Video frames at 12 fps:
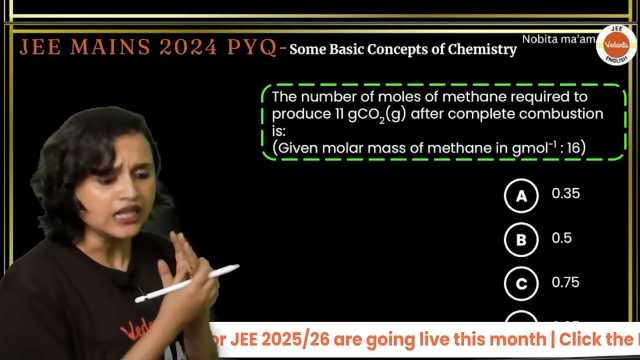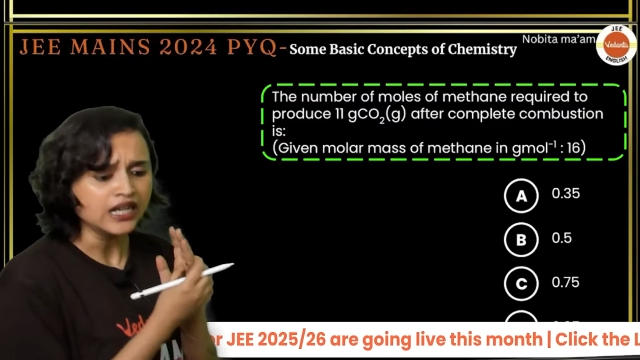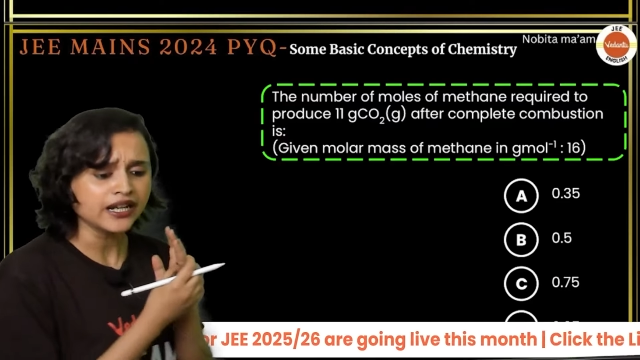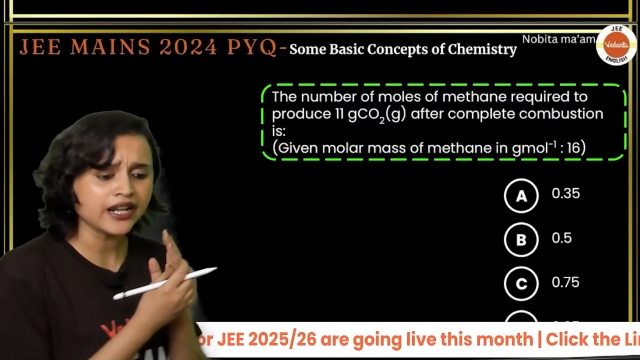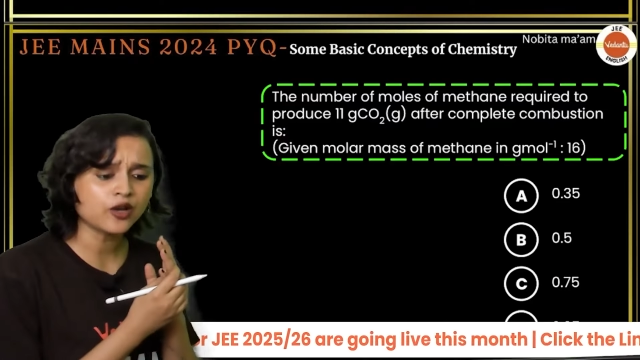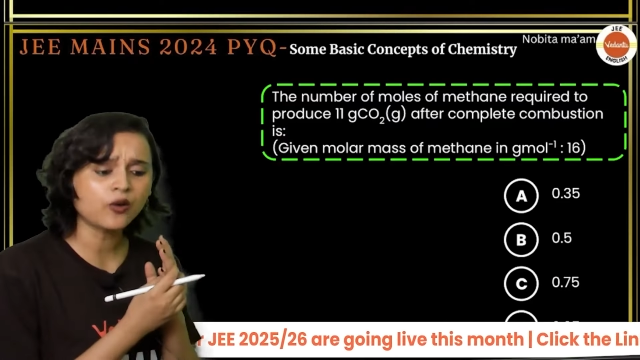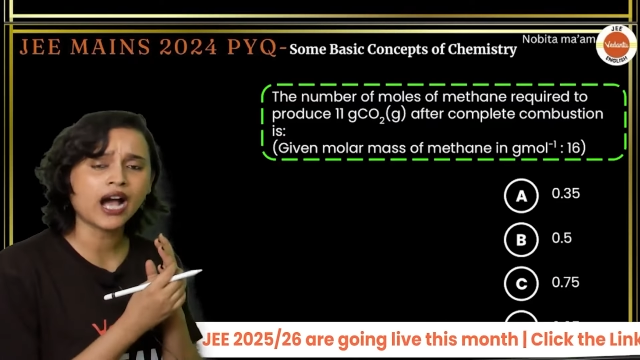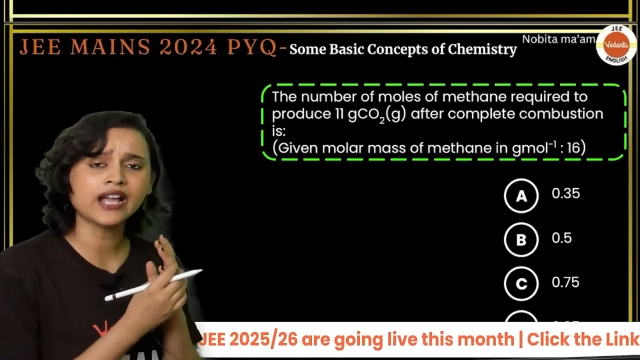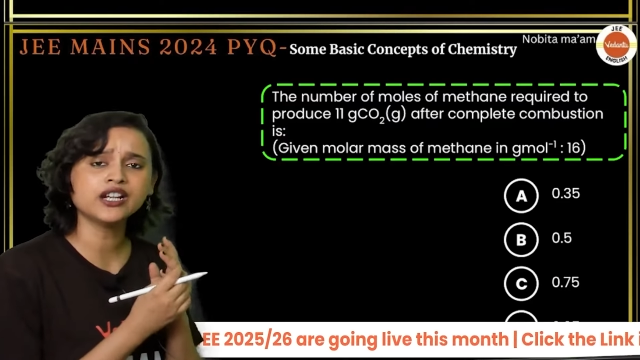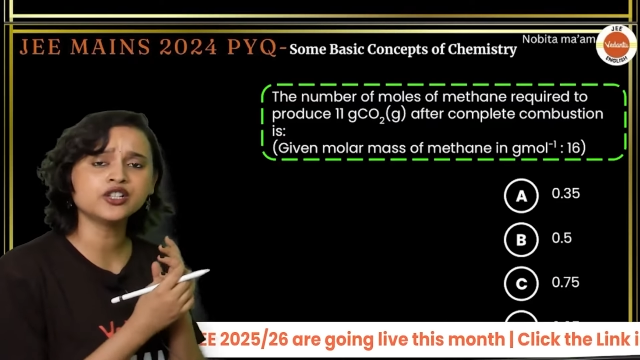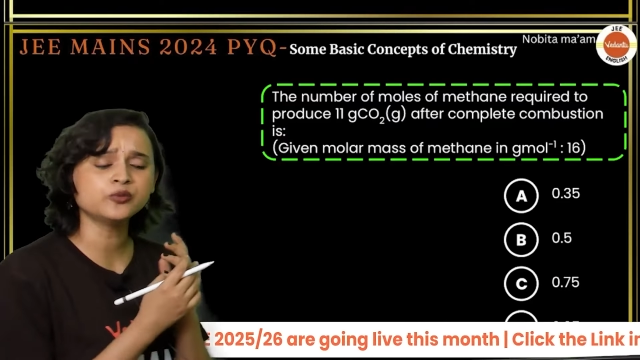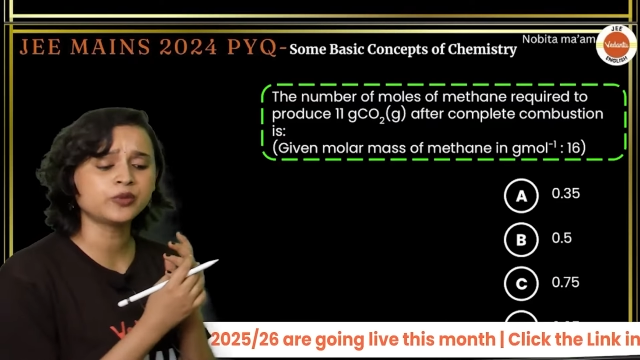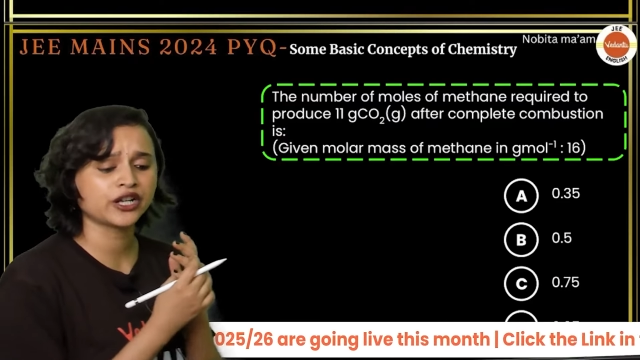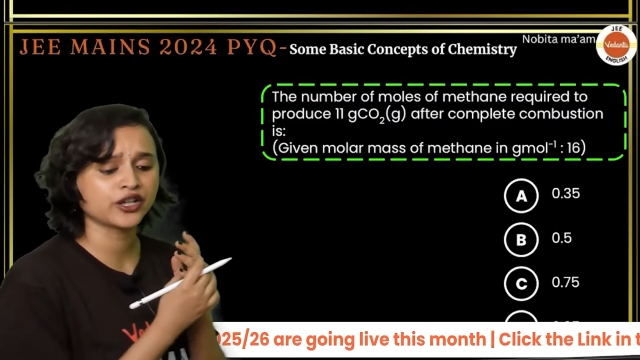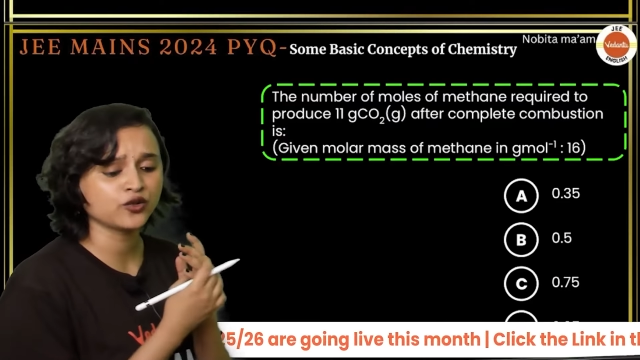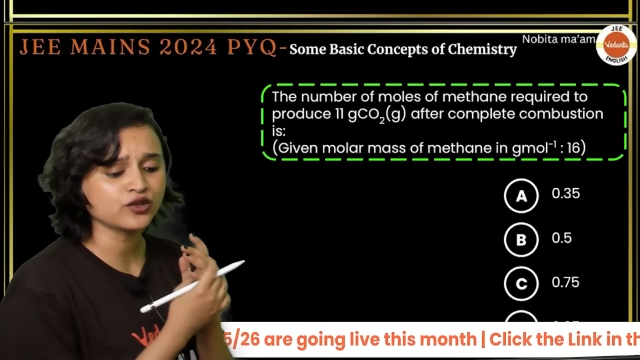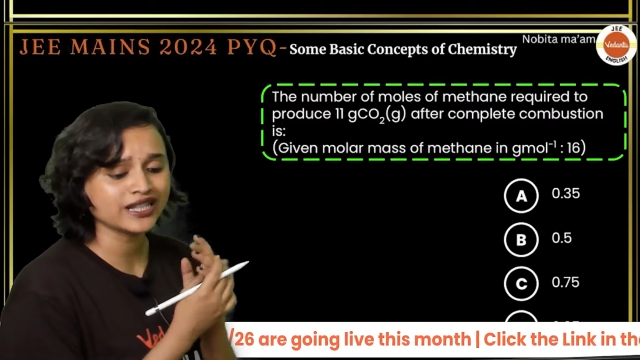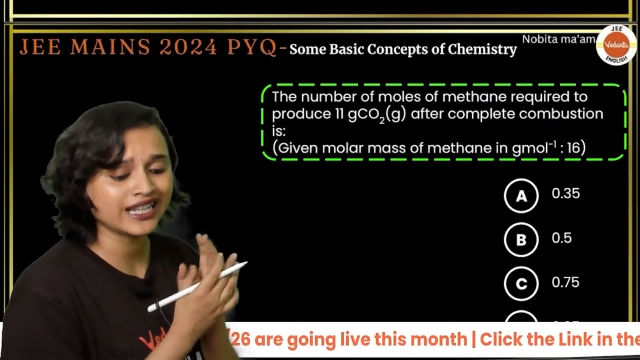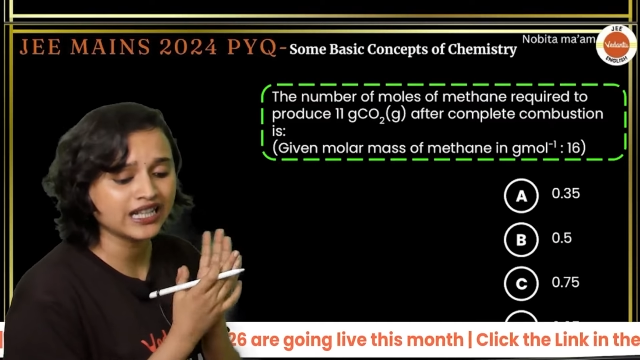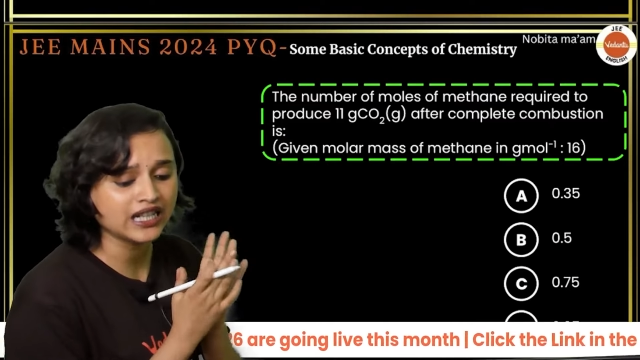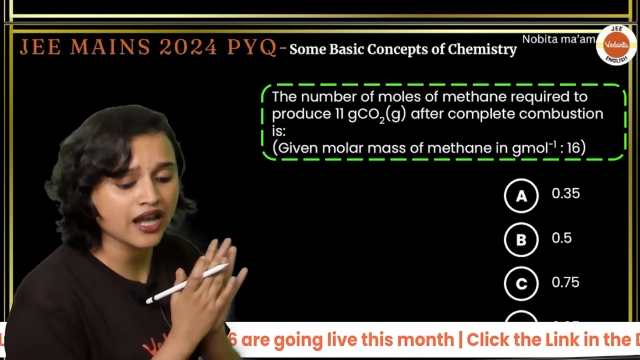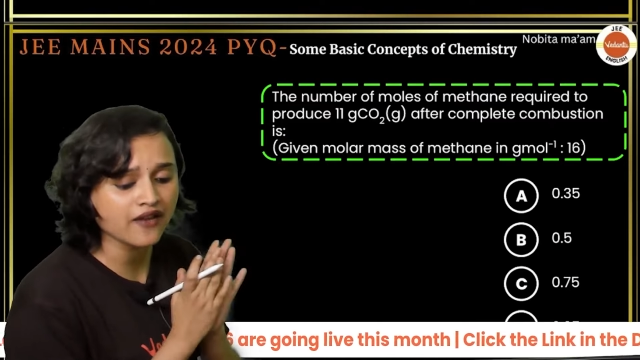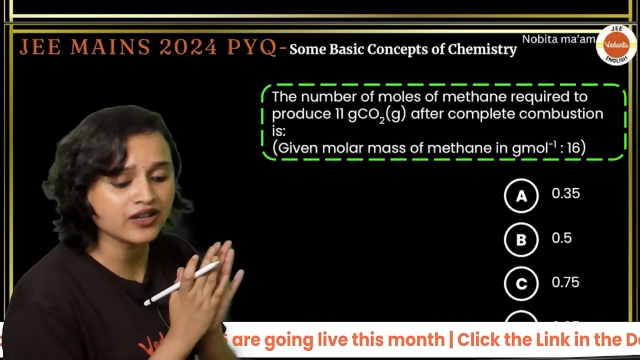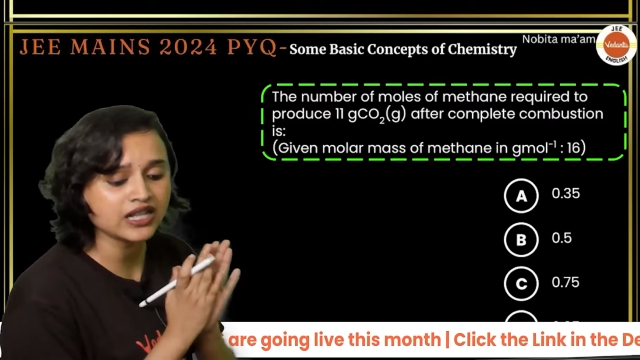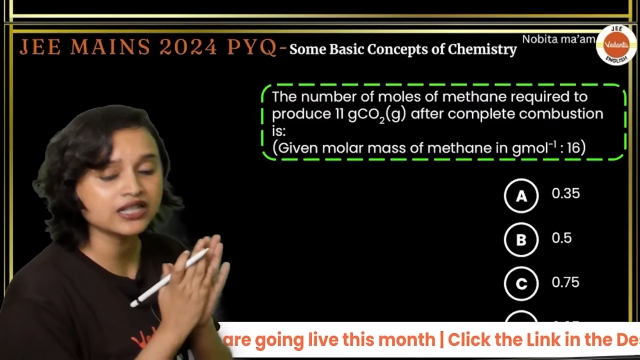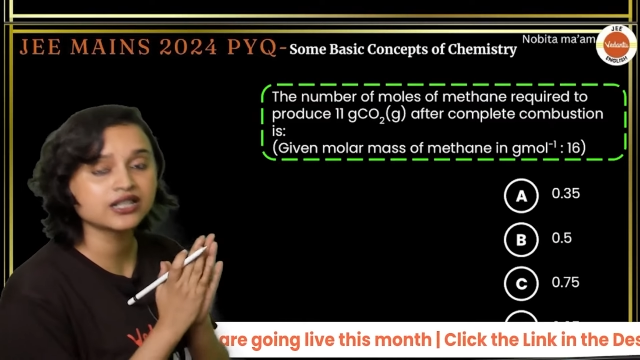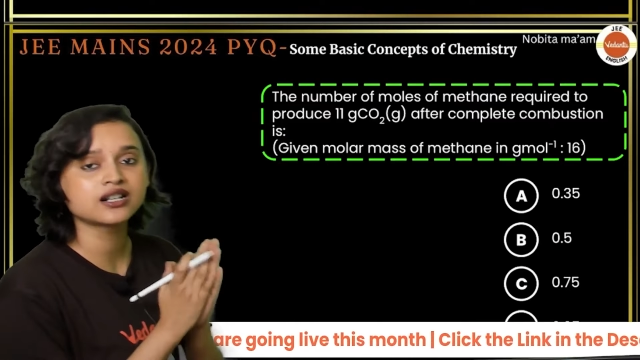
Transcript: required to produce 11